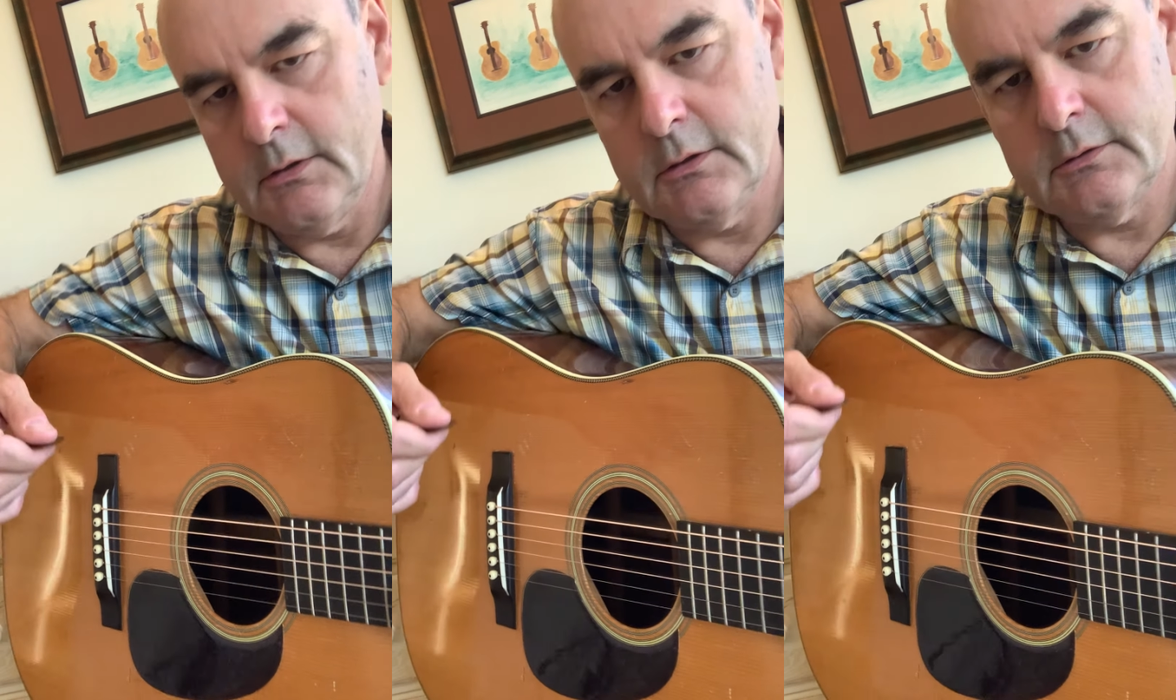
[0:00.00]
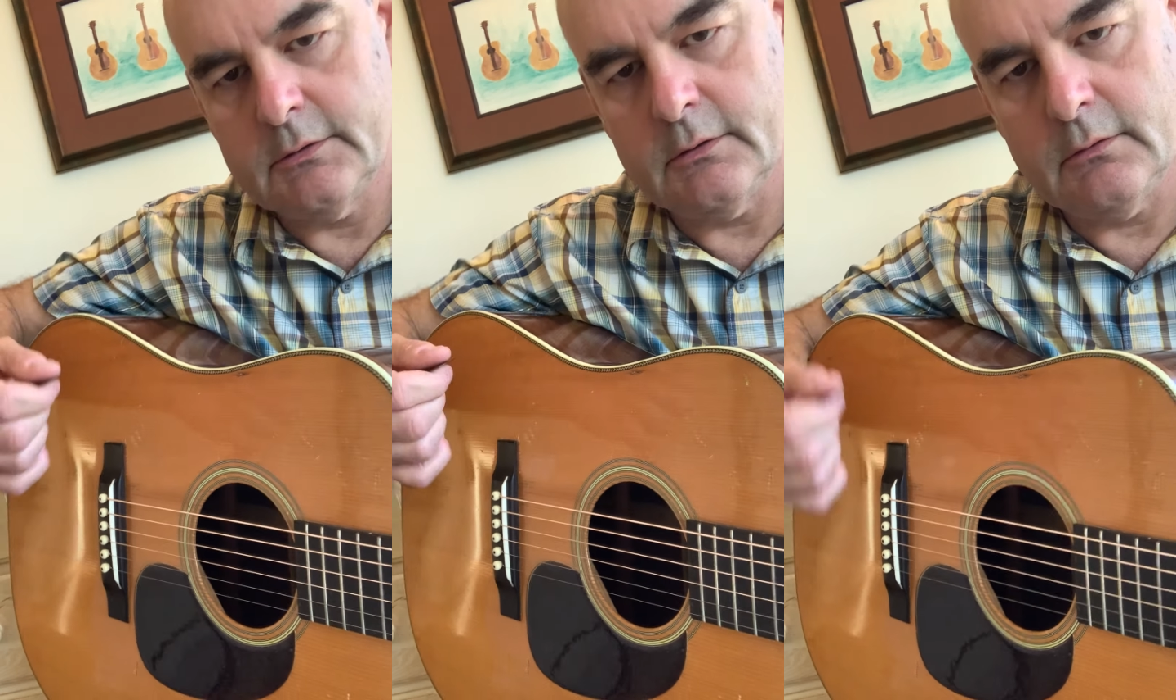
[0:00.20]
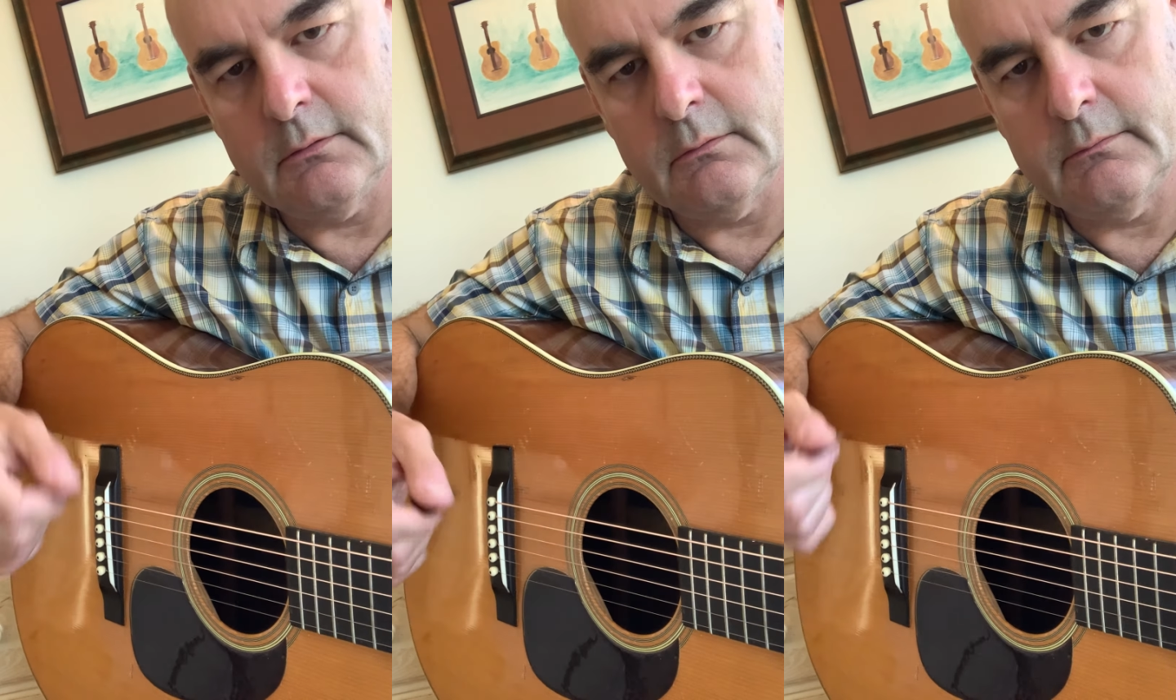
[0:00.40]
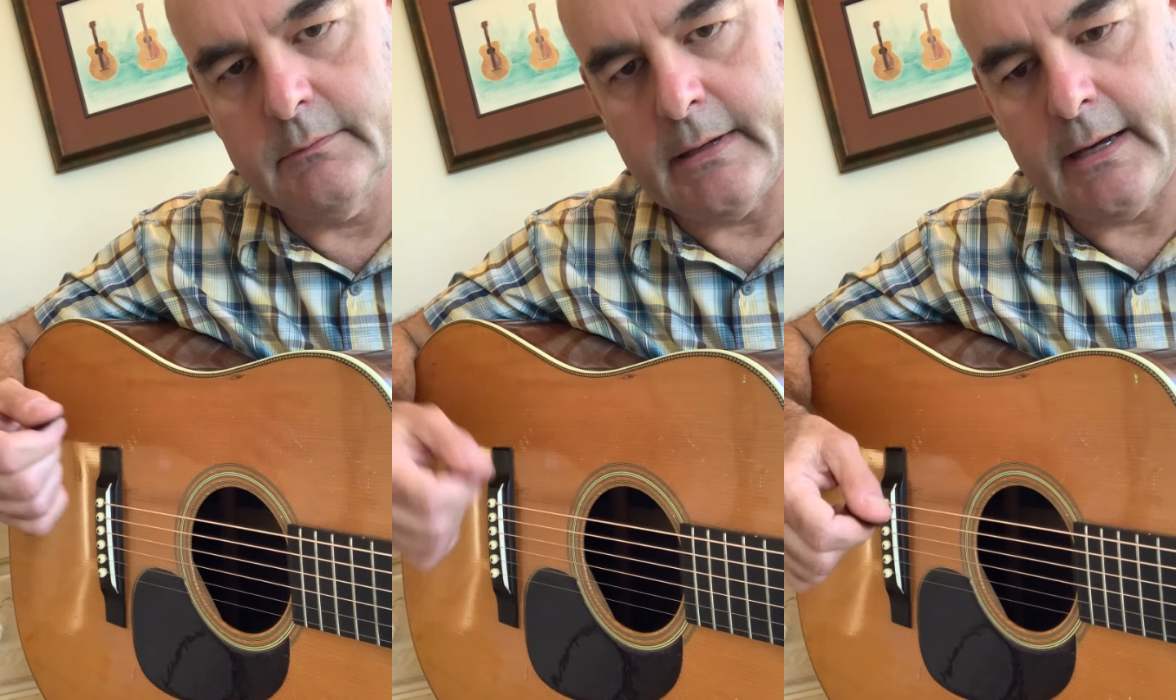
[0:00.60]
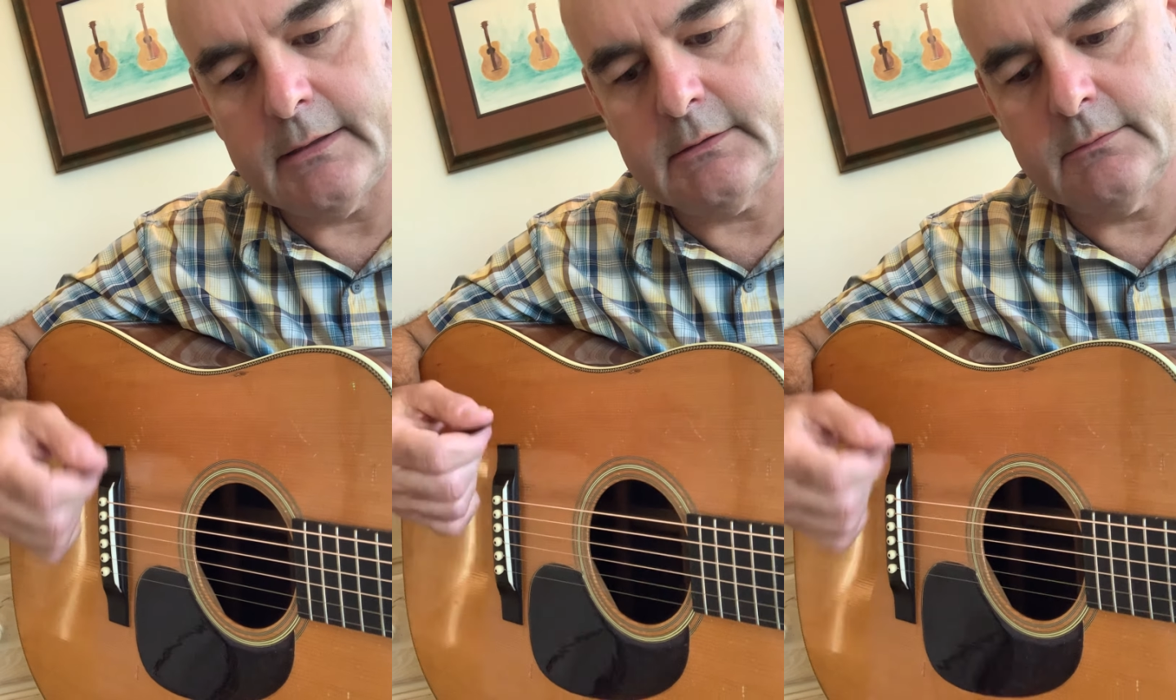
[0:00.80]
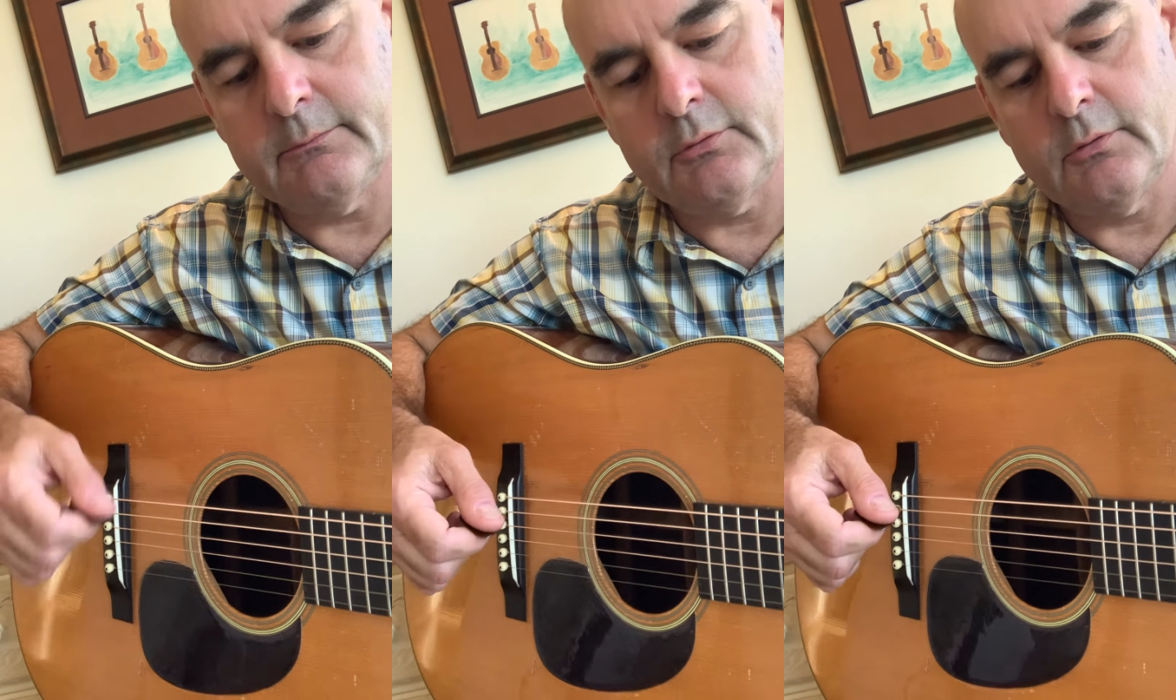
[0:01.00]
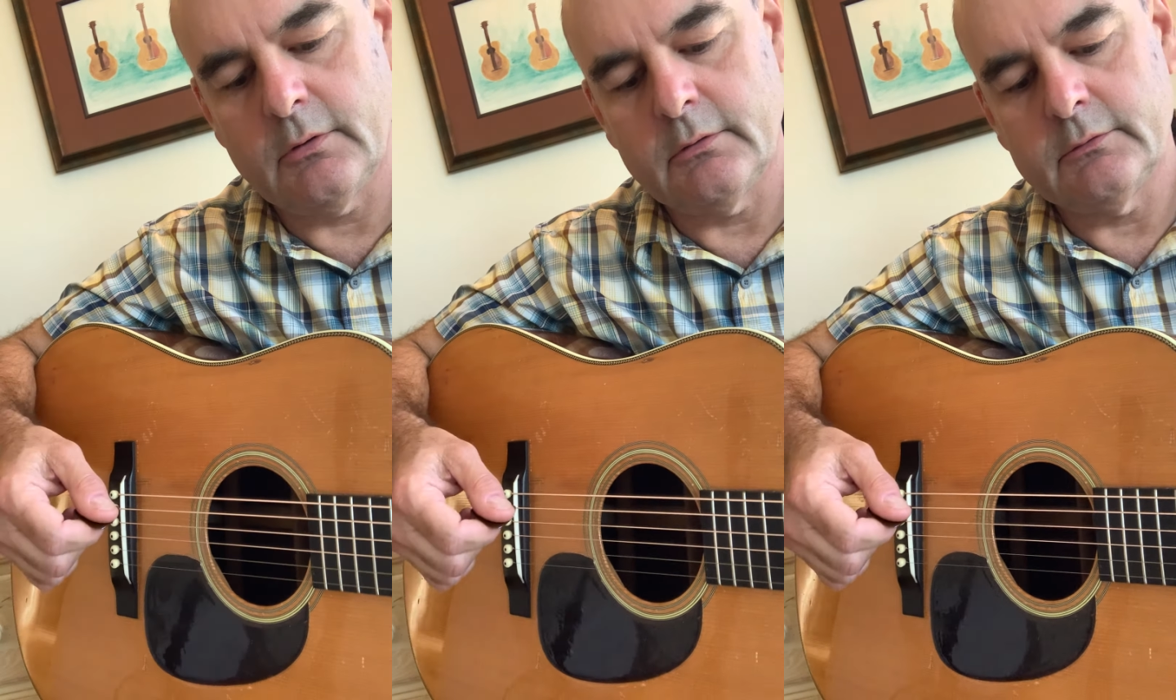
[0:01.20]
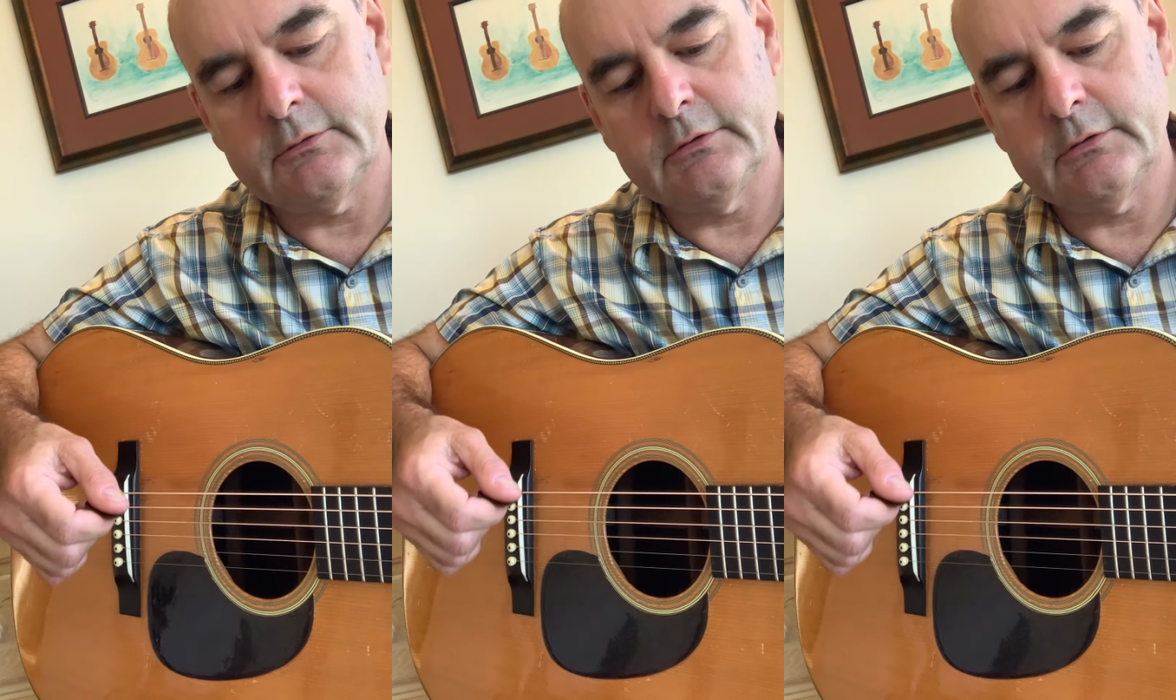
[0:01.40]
So that's important.